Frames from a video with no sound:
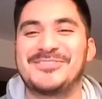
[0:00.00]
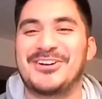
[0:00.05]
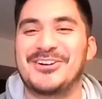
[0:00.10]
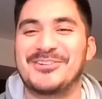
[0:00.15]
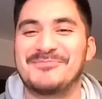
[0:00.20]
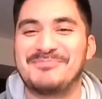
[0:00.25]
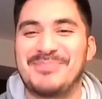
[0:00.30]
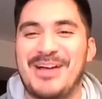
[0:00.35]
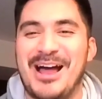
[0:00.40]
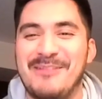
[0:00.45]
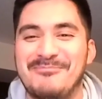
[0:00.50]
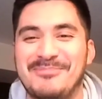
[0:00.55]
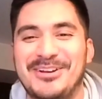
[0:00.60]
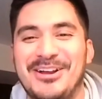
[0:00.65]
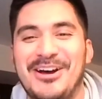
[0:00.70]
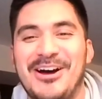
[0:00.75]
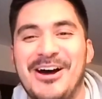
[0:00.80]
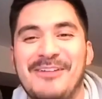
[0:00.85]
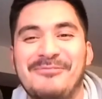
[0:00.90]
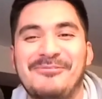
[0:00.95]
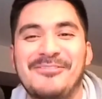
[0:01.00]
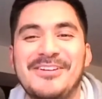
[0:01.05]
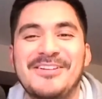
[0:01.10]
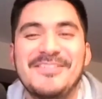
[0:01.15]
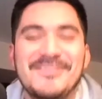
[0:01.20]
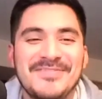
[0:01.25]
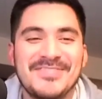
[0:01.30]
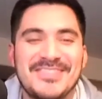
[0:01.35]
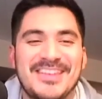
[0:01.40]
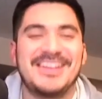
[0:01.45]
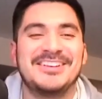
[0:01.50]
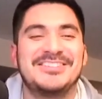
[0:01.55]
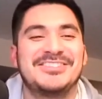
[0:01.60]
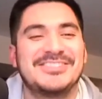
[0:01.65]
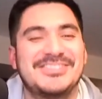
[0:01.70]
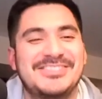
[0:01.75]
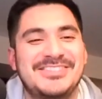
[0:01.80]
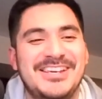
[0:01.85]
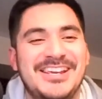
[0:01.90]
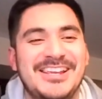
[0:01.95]
start popping off and
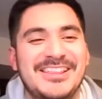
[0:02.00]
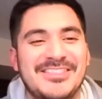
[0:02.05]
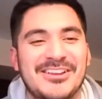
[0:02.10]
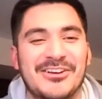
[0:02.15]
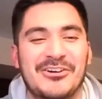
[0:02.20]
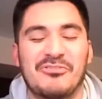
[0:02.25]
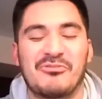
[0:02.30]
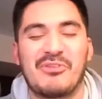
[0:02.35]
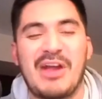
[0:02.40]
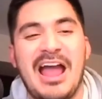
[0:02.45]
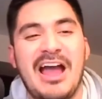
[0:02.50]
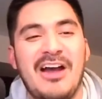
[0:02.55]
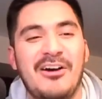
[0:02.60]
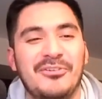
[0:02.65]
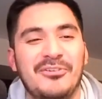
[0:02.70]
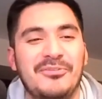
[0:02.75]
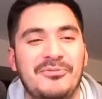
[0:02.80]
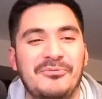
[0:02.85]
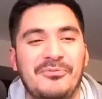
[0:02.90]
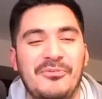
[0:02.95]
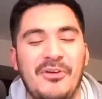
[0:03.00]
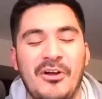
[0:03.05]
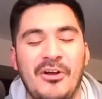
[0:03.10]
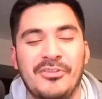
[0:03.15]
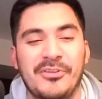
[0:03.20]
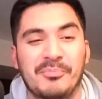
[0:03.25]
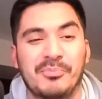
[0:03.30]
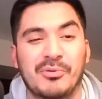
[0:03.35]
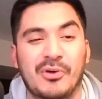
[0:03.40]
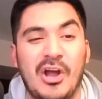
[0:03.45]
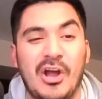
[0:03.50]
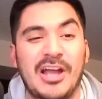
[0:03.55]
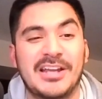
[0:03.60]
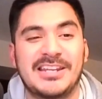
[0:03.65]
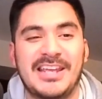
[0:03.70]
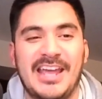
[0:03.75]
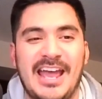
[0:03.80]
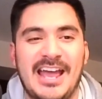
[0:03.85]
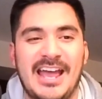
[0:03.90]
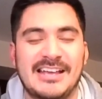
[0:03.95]
just seeing the crowd on the
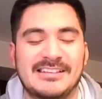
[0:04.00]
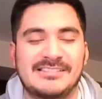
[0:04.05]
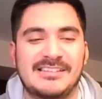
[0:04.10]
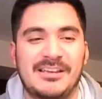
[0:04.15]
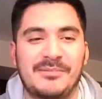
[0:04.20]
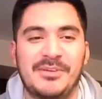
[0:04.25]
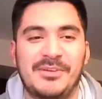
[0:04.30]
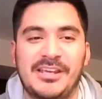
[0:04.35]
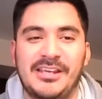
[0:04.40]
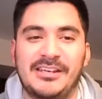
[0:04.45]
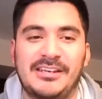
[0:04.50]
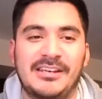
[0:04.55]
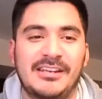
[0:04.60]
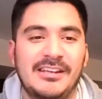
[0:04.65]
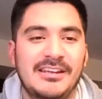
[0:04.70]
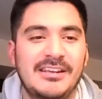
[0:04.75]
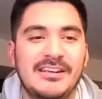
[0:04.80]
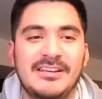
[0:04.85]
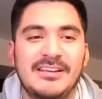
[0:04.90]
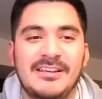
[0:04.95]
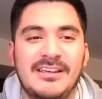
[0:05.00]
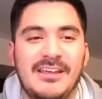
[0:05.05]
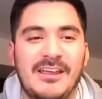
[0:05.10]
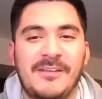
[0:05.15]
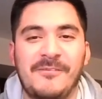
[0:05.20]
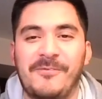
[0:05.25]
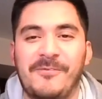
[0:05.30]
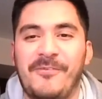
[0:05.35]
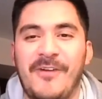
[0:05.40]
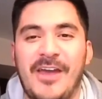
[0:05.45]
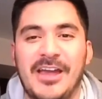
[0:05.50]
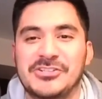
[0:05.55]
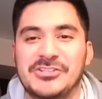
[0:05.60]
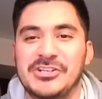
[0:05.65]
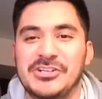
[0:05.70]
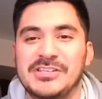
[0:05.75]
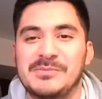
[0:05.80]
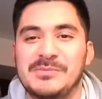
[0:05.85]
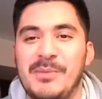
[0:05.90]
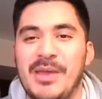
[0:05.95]
broadcast, I mean,
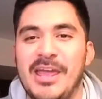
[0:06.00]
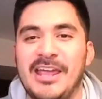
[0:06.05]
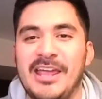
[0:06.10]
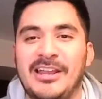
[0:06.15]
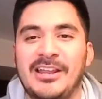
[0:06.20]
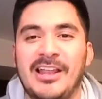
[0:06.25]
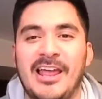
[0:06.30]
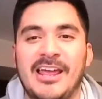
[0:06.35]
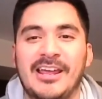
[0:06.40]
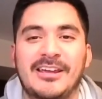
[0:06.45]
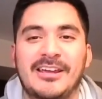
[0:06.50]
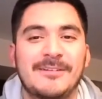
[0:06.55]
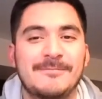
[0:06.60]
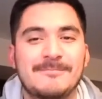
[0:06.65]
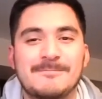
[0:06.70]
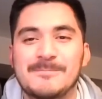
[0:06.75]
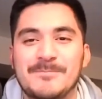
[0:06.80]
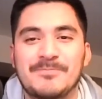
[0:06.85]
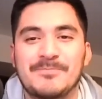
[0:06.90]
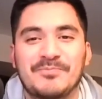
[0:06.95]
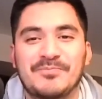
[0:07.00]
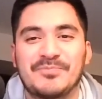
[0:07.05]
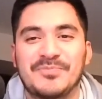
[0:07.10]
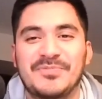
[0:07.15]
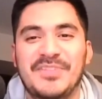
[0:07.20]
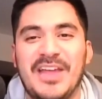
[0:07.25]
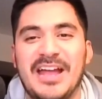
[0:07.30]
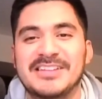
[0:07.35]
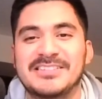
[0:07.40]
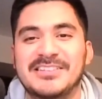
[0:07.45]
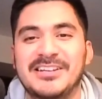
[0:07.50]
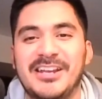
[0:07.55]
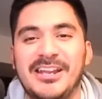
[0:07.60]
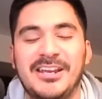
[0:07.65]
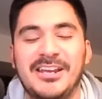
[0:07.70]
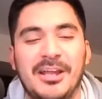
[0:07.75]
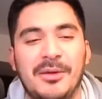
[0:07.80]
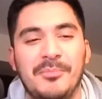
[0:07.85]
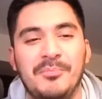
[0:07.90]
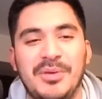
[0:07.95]
infectious, man. Like that's going
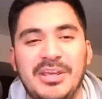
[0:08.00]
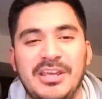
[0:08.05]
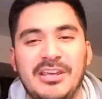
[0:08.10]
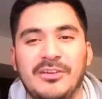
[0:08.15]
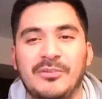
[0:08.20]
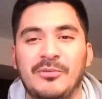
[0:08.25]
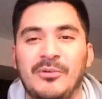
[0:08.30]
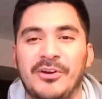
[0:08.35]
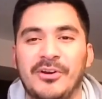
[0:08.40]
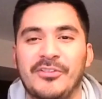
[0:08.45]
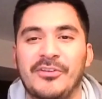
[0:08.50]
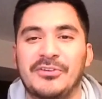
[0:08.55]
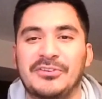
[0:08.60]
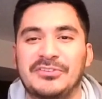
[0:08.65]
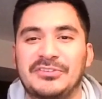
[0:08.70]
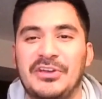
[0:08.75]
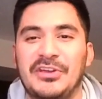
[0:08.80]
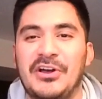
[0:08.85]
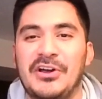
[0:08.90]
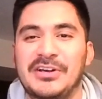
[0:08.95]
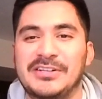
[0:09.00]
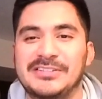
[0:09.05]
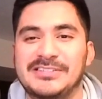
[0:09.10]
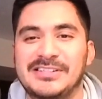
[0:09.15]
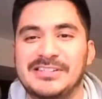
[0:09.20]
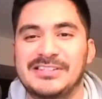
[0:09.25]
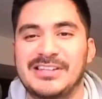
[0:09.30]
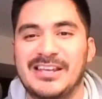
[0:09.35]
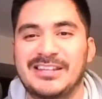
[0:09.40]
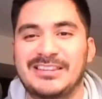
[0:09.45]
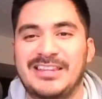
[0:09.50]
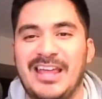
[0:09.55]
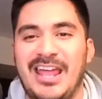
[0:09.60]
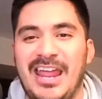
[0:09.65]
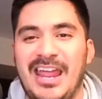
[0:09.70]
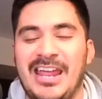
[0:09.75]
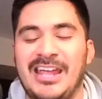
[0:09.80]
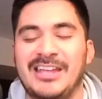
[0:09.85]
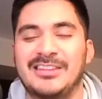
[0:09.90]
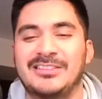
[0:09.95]
to end up being one of those songs It's like the
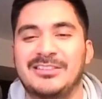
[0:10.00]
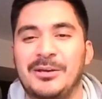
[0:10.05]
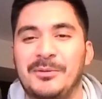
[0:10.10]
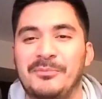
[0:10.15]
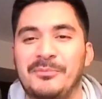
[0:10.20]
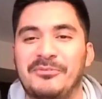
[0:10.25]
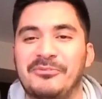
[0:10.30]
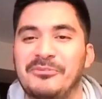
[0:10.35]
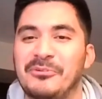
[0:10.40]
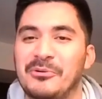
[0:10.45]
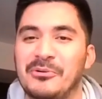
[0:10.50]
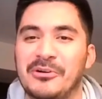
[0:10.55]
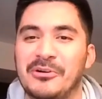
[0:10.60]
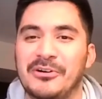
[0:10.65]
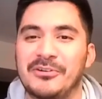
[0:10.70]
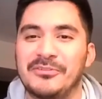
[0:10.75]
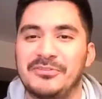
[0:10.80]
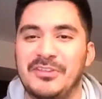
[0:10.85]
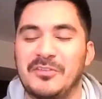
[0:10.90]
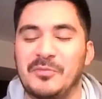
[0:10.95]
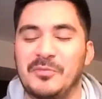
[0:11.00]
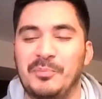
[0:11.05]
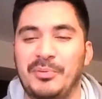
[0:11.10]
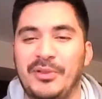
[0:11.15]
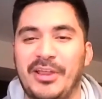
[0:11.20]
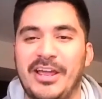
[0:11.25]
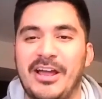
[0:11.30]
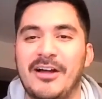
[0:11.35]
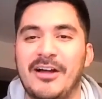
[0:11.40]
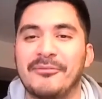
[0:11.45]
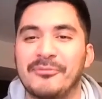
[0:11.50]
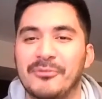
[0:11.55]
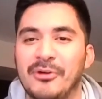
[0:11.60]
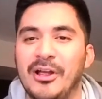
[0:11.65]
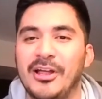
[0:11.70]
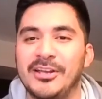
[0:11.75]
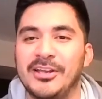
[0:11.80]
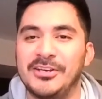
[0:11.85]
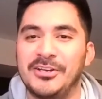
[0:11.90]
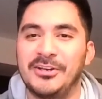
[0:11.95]
anthem for this playoff
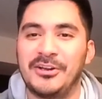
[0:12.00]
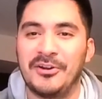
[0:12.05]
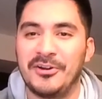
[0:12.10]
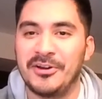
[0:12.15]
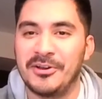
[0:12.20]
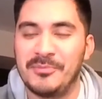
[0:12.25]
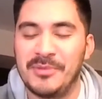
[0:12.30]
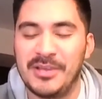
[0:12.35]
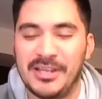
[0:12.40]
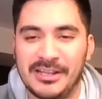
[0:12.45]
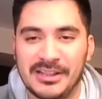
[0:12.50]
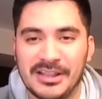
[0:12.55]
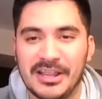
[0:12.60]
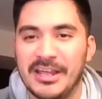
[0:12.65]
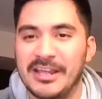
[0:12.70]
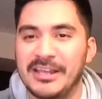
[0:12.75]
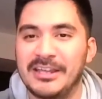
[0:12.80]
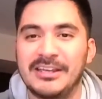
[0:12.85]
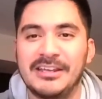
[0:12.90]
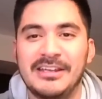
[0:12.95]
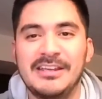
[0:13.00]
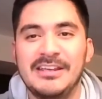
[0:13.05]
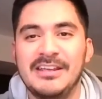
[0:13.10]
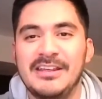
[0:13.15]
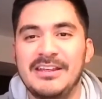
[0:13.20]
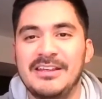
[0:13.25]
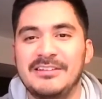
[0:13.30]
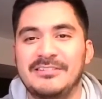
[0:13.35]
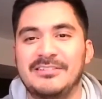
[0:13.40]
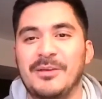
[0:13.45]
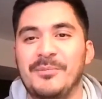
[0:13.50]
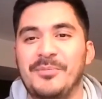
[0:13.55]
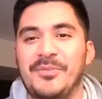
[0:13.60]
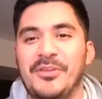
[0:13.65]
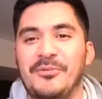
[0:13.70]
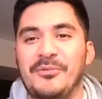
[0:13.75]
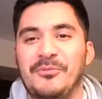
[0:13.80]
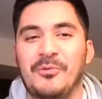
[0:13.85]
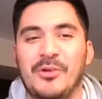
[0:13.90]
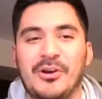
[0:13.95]
run. You know what I mean? Like yeah.
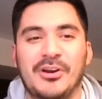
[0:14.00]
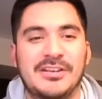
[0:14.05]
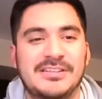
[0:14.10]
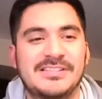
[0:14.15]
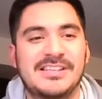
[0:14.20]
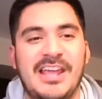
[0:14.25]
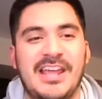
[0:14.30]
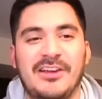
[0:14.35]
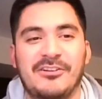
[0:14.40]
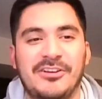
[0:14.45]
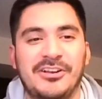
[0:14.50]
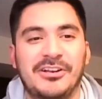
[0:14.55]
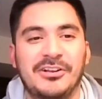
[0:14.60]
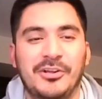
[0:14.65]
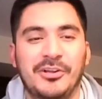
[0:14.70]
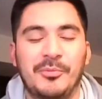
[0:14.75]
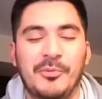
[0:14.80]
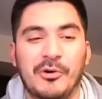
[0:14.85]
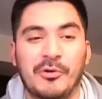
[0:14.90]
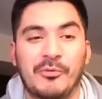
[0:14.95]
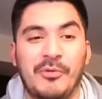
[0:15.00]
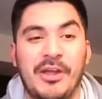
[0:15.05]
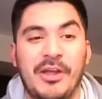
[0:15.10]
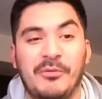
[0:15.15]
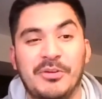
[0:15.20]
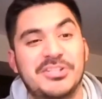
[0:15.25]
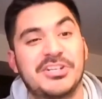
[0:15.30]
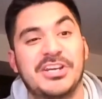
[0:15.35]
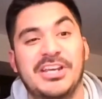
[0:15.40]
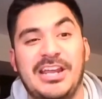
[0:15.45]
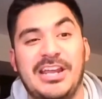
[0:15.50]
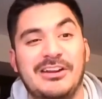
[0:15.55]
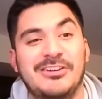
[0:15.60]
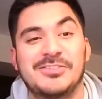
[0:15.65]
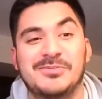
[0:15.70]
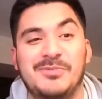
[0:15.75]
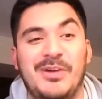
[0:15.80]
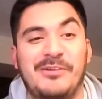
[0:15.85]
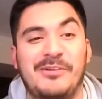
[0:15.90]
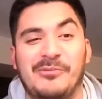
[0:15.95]
something where it's carrying a little more weight, which it
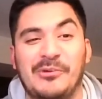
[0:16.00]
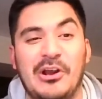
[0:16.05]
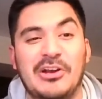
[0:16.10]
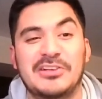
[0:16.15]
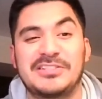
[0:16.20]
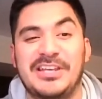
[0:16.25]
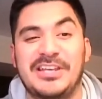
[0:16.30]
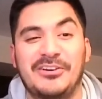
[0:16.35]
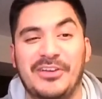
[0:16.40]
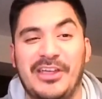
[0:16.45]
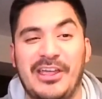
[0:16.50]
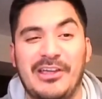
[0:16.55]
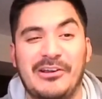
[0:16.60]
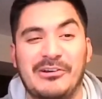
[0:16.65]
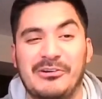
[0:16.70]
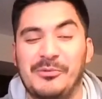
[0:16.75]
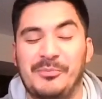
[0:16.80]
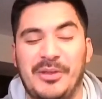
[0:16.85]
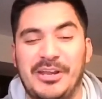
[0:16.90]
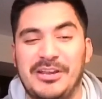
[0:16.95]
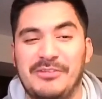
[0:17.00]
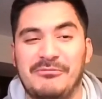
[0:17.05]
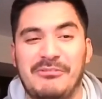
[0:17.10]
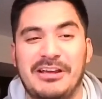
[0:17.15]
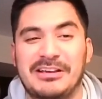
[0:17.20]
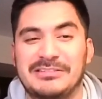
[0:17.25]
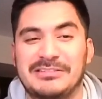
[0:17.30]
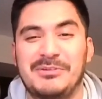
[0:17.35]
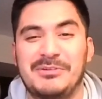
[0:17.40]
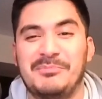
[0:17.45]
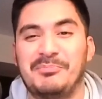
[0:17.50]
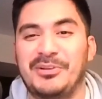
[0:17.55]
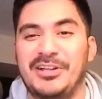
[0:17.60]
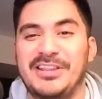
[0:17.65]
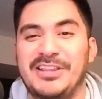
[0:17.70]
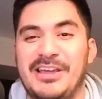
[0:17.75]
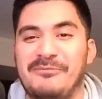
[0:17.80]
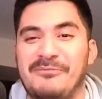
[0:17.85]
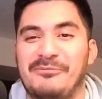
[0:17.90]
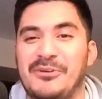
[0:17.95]
carries weight for our tailgate group anyway, because we
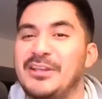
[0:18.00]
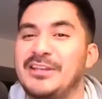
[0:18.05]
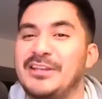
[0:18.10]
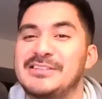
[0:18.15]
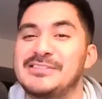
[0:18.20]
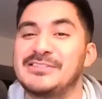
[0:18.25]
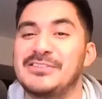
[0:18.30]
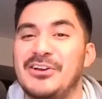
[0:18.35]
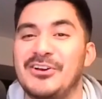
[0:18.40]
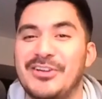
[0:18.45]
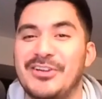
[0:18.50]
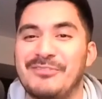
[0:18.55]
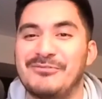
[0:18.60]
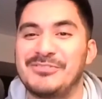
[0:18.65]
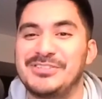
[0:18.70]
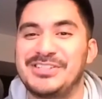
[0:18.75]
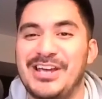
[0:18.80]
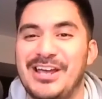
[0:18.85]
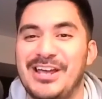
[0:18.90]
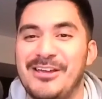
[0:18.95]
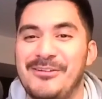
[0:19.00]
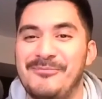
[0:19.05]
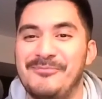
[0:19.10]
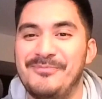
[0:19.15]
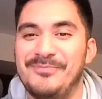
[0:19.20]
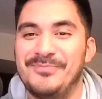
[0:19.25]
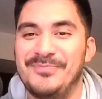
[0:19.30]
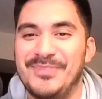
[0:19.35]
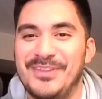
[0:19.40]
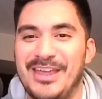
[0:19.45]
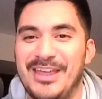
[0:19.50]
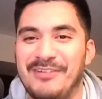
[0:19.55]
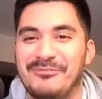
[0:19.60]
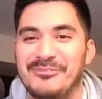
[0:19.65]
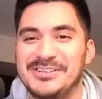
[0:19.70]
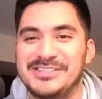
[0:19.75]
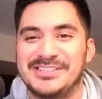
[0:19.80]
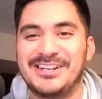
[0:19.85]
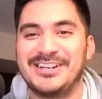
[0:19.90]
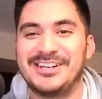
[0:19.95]
play that freaking song every time, every